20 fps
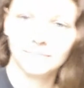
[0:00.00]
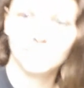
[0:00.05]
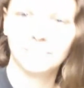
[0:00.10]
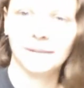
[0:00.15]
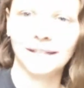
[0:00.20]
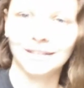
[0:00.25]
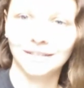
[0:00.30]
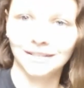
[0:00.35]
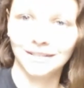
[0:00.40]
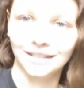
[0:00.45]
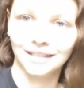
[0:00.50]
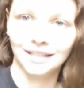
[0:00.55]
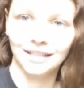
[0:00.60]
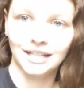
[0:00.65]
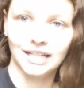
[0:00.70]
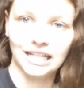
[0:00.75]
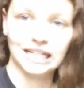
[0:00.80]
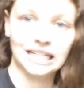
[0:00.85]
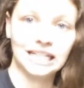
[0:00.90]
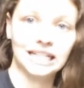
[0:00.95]
Barely.
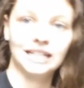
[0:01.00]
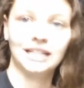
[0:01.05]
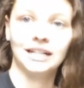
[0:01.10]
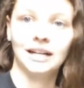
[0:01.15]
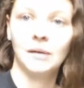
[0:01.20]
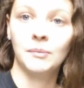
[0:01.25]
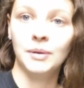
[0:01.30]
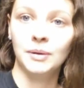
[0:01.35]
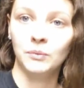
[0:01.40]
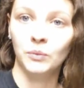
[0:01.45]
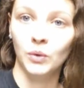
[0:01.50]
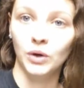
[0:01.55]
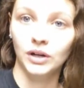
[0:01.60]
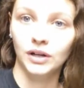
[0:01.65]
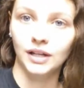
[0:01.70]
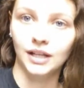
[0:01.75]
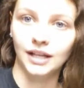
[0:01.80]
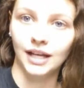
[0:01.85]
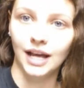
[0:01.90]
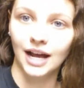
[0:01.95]
Uh, I've been
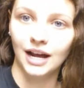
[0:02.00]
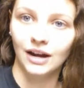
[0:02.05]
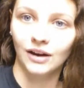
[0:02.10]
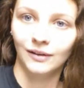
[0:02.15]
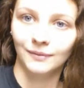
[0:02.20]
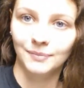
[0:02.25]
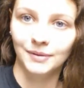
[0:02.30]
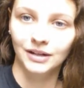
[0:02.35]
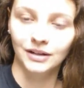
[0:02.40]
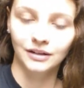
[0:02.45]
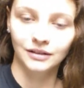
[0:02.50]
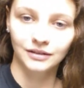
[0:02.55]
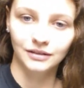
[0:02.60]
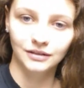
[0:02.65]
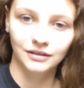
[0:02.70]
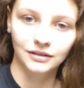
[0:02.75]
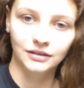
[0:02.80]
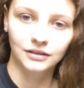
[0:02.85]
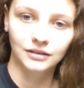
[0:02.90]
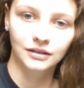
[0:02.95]
working out. I've been on
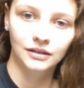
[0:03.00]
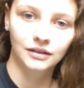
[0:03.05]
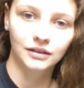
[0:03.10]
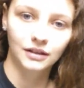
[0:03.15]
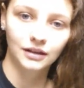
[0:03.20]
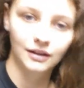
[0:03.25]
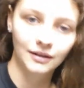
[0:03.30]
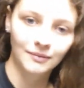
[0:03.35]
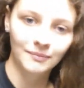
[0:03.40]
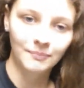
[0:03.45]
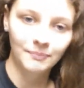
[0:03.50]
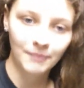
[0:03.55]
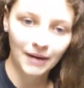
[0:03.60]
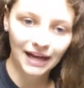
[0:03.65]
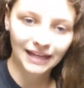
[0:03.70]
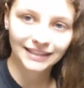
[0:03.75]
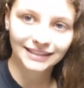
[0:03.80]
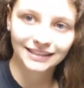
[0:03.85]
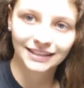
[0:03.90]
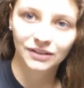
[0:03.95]
the
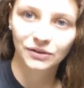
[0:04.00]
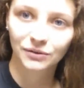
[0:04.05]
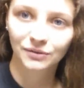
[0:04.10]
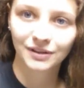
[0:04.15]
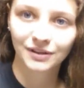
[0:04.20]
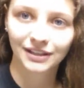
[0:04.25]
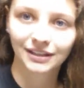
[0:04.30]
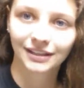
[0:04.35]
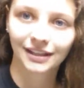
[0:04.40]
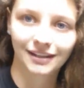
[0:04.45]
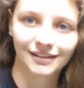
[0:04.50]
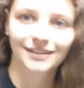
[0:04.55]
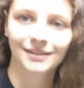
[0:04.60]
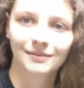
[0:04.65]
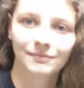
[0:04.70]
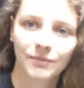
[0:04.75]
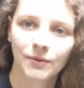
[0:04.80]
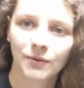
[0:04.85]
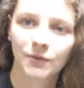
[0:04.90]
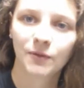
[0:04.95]
bicycle that
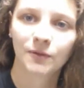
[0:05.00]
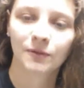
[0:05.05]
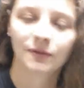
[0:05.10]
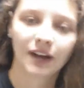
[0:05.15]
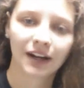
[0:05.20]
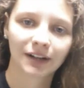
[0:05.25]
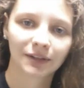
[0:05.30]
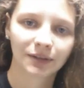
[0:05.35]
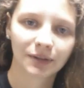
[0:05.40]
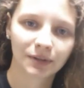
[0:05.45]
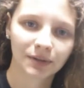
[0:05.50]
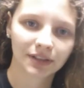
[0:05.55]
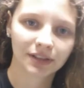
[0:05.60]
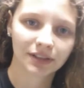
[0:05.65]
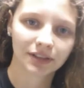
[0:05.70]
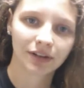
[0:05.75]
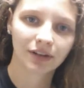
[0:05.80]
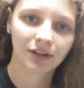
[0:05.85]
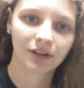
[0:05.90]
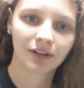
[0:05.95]
doesn't move. I don't know what
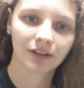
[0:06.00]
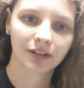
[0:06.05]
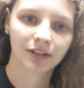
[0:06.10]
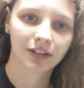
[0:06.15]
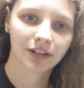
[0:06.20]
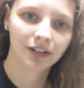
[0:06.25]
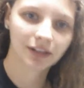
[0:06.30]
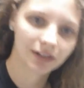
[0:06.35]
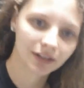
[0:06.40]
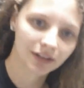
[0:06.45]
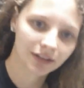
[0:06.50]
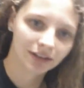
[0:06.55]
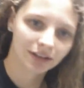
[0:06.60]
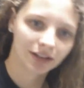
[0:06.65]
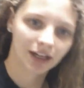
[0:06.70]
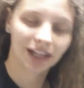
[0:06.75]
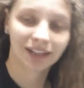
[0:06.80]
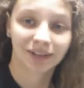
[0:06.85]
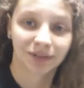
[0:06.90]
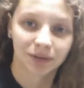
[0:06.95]
it's called.
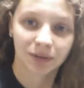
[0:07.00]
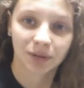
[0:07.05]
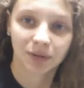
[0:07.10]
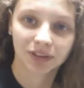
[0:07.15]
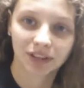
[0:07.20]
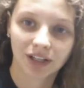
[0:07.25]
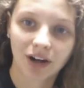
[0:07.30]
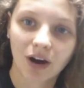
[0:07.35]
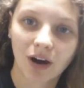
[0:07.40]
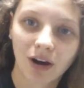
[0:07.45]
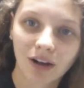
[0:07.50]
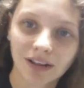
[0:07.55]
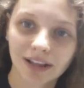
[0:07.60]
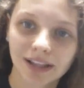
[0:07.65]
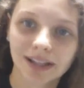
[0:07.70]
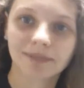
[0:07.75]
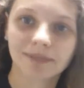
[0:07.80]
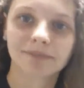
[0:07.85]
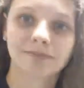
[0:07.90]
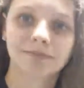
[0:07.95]
I don't know what to call
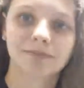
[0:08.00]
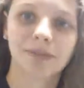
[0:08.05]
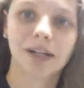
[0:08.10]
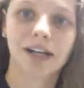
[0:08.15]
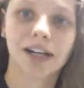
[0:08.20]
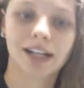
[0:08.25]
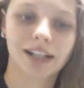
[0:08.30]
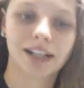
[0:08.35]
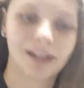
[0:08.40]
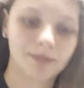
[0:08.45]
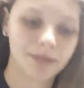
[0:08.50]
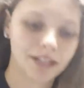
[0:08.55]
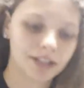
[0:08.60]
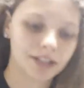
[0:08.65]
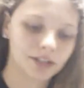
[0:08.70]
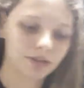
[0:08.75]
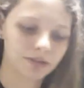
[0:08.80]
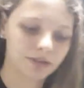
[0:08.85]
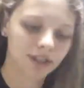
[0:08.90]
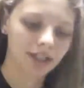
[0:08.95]
it, but I've been
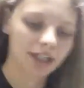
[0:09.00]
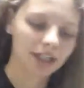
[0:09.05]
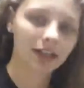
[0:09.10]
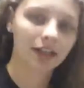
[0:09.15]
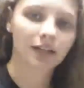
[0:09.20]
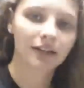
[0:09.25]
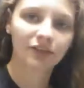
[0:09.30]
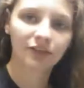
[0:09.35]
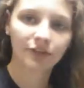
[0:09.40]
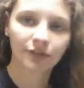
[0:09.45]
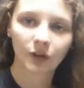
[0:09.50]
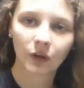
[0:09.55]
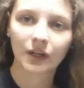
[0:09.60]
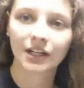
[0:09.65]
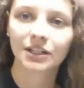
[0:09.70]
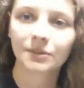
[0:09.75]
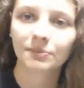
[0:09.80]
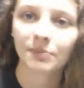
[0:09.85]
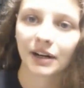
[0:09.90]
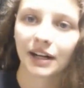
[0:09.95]
doing
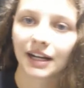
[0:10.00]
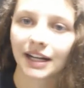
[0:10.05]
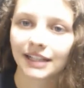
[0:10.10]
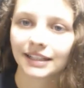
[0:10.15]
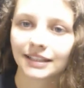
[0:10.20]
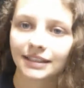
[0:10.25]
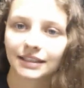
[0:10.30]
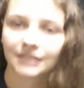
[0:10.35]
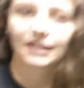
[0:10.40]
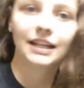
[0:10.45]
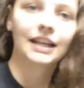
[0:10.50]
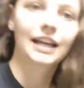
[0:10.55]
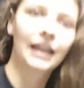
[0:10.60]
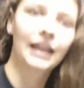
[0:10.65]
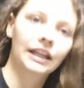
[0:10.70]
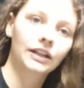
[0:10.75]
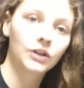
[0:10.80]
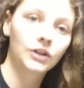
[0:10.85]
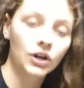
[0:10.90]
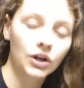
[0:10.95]
French press
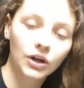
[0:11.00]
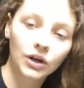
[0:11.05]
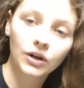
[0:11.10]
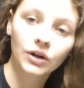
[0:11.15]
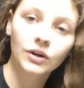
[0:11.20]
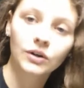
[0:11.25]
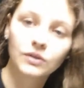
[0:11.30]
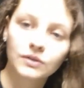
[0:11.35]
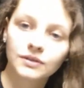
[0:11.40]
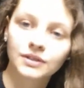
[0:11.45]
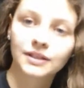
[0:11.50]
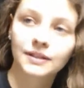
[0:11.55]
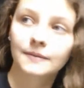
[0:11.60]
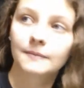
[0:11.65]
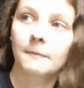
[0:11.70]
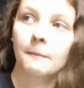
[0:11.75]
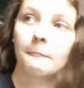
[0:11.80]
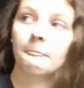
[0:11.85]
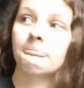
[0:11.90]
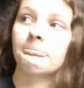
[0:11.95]
and curls.
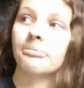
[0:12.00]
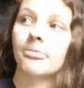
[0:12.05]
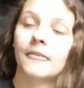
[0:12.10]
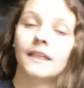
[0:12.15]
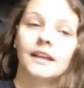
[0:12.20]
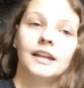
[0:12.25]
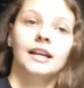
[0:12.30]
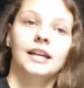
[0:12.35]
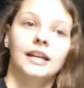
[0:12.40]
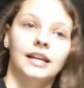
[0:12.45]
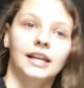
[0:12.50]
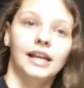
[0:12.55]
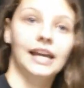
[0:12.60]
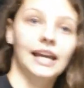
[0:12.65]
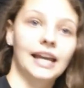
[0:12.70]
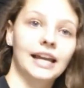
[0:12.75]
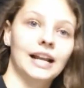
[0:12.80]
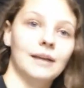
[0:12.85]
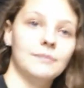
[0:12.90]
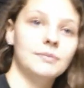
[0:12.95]

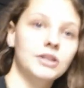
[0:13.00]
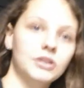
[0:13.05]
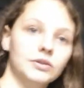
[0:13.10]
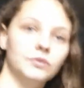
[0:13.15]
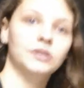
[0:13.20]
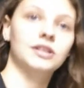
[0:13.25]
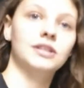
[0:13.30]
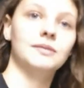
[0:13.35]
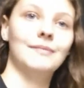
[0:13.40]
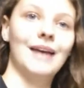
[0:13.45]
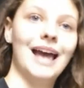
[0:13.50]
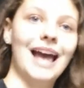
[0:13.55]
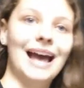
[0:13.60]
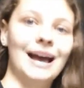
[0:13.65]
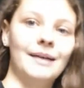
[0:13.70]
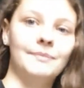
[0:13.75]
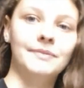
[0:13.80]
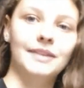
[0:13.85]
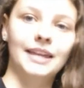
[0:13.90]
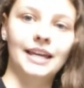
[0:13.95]
And I've been doing some
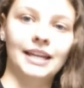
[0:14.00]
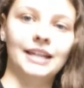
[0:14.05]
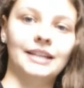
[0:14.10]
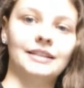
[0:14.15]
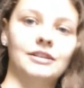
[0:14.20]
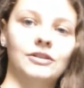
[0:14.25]
ab things.